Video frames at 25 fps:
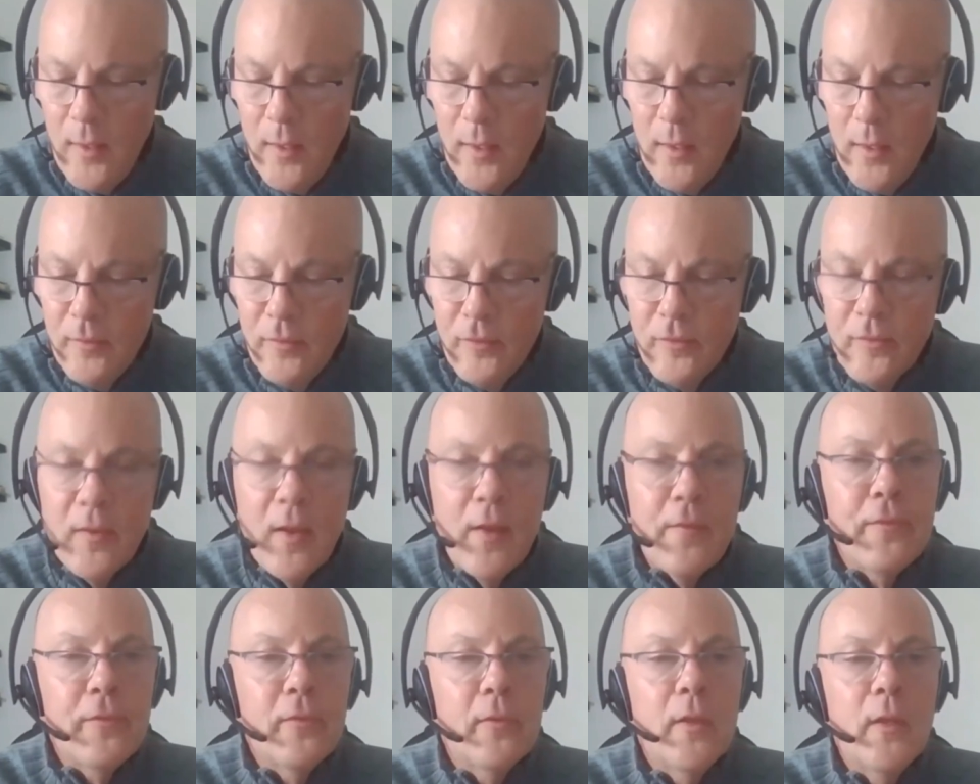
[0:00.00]
It's
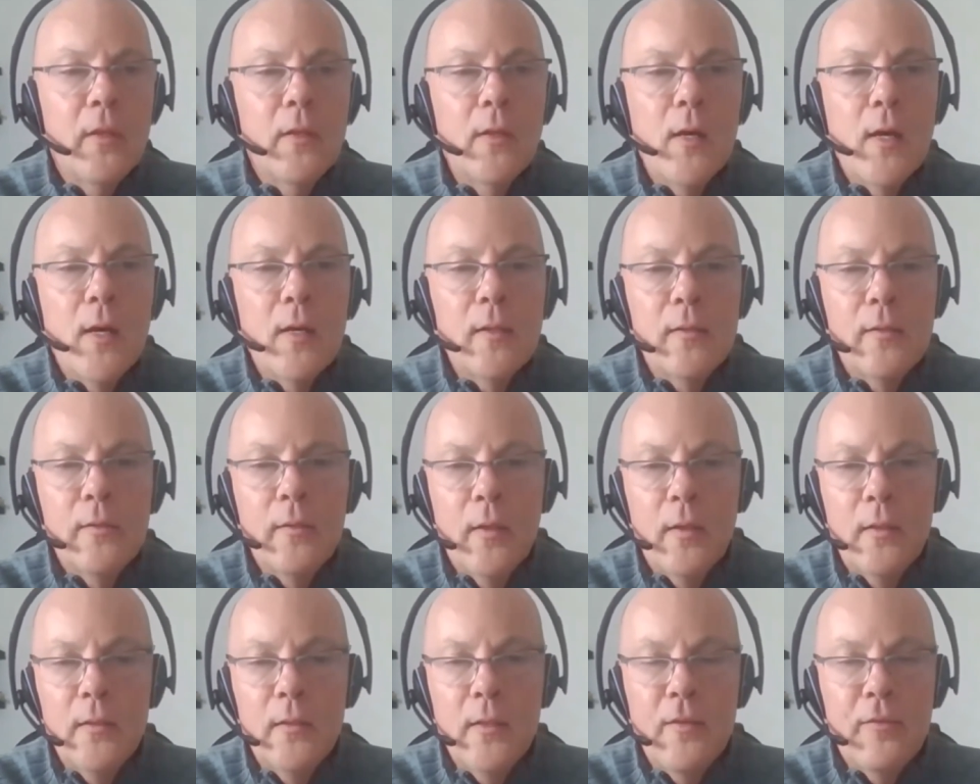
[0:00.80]
definitely not,
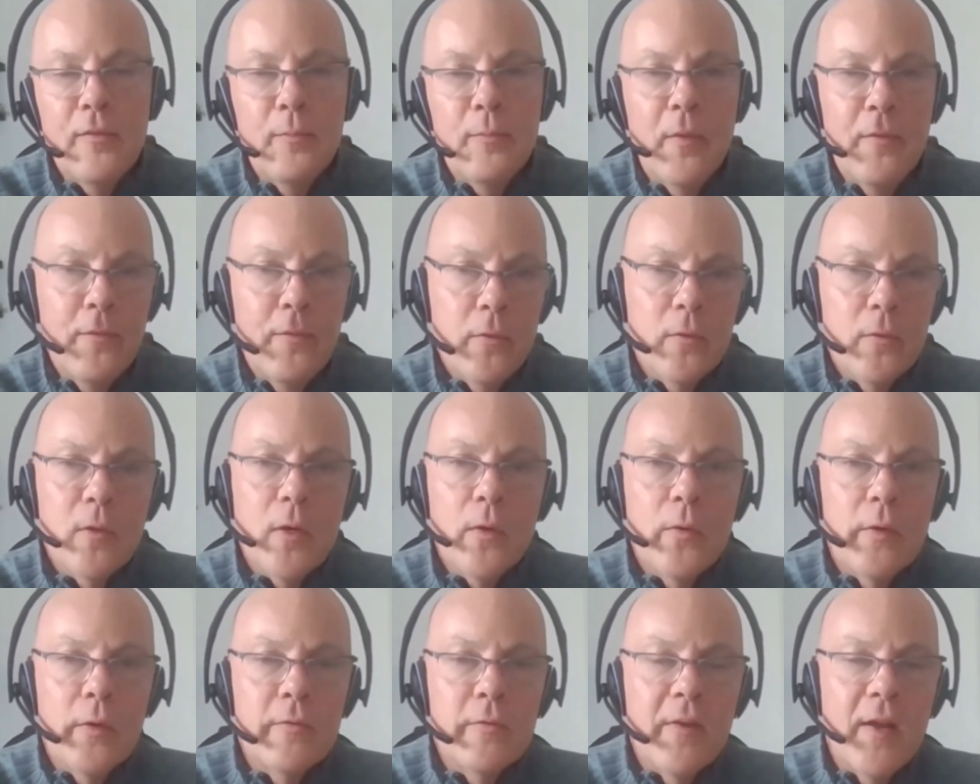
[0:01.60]
at least before
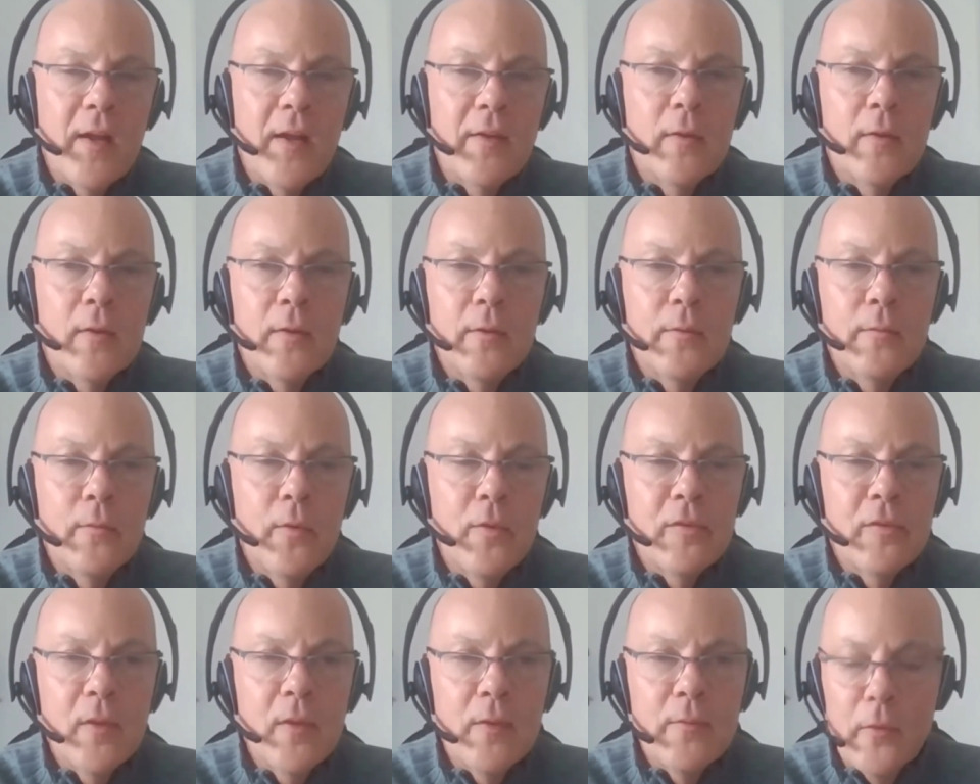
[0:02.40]
our arrival,
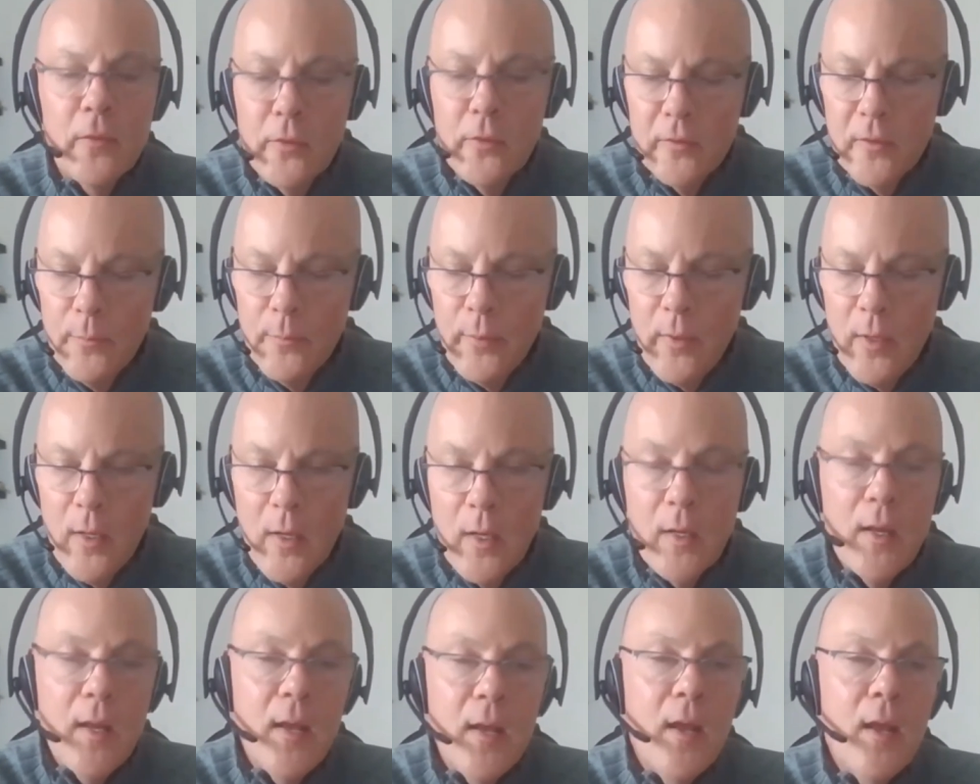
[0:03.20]
was never looked
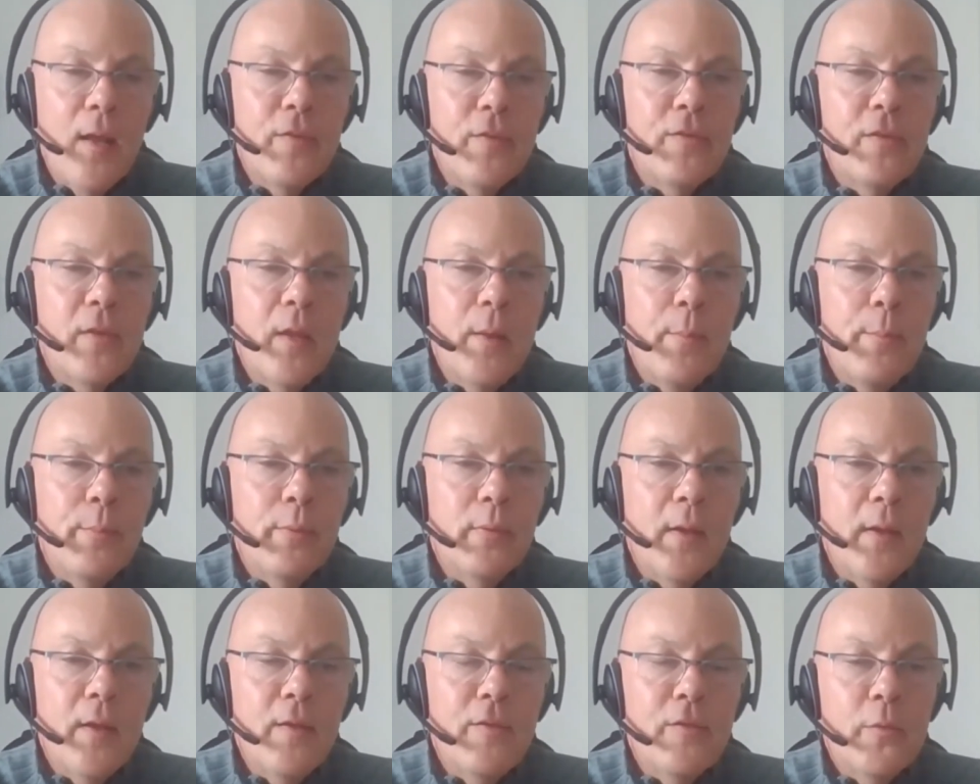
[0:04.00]
upon as a
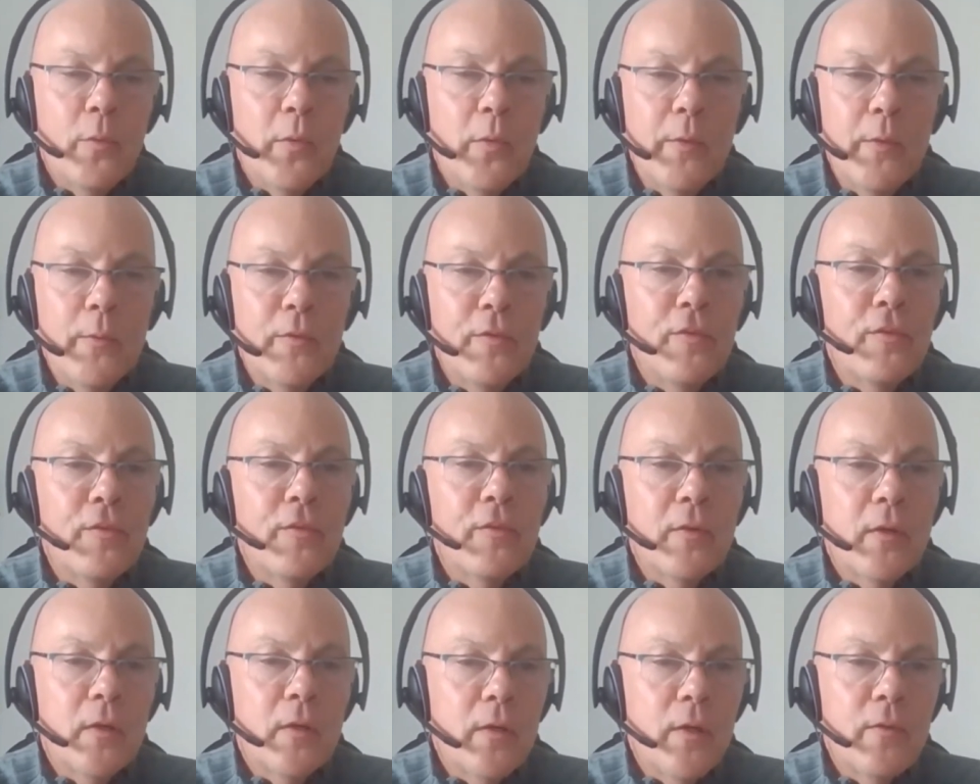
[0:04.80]
place where you would
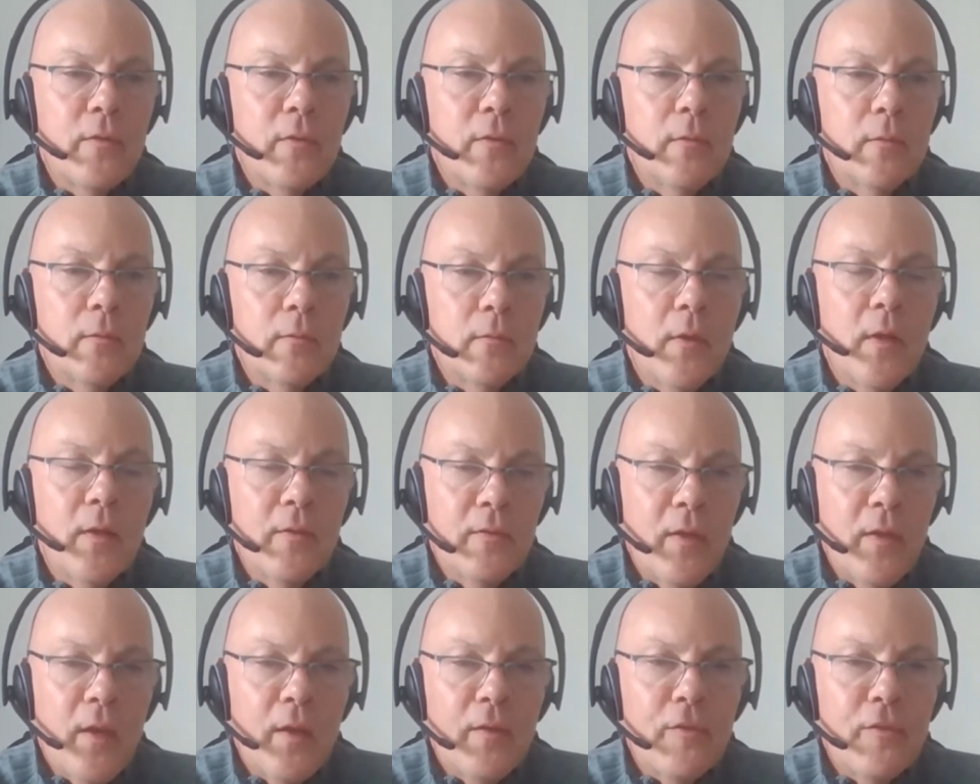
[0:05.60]
start
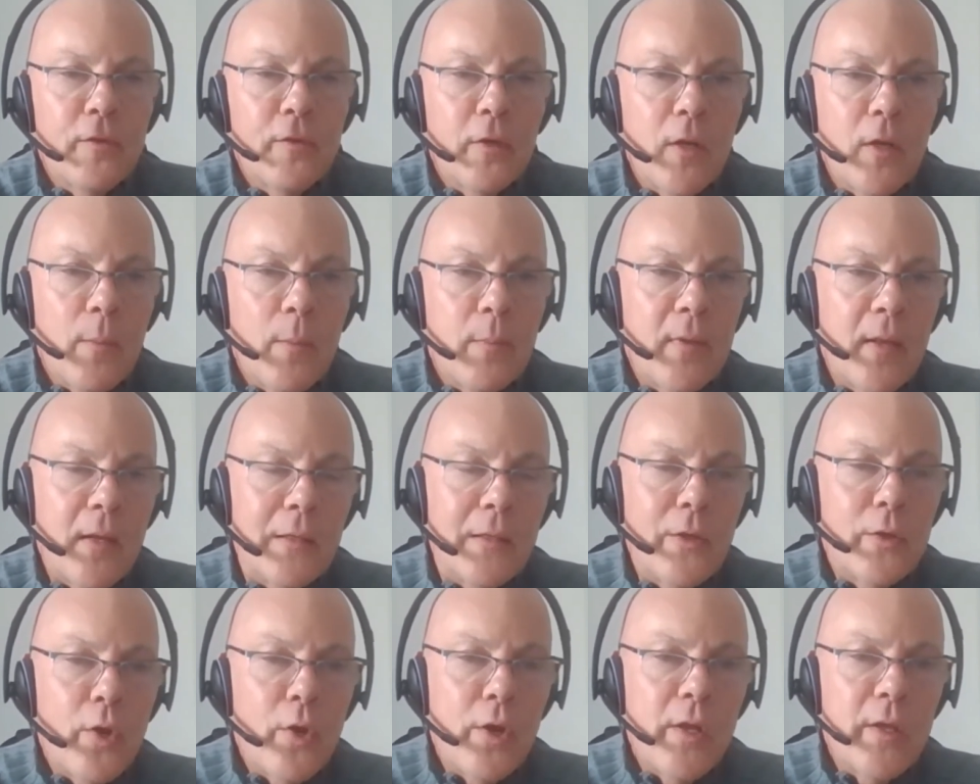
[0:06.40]
a tech startup, let
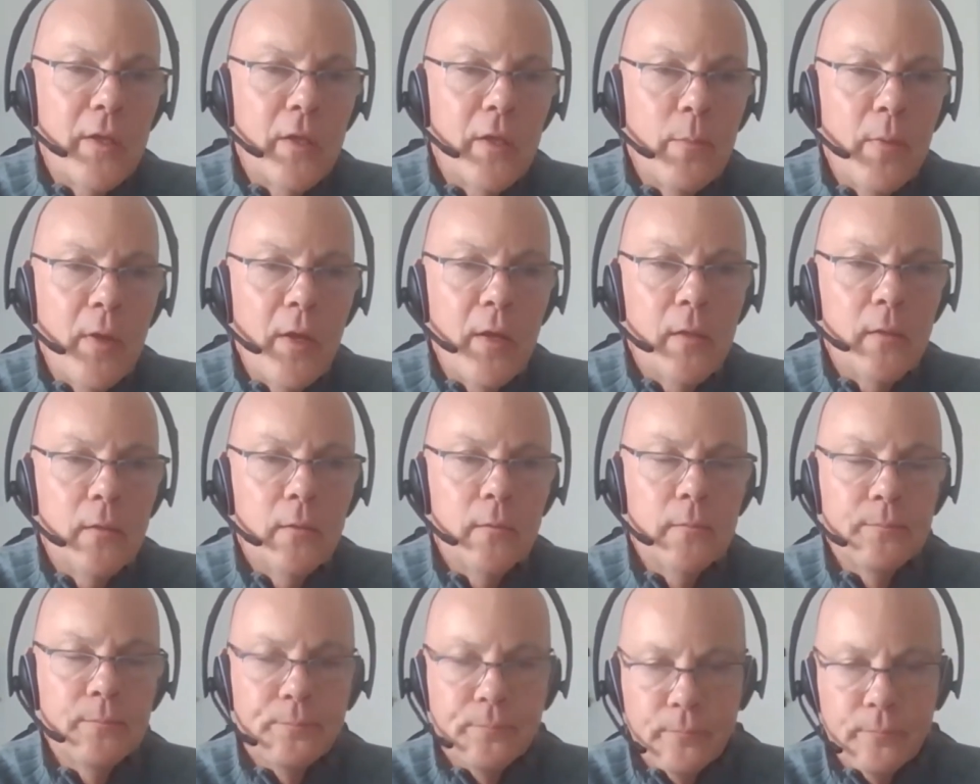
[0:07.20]
alone an incubator.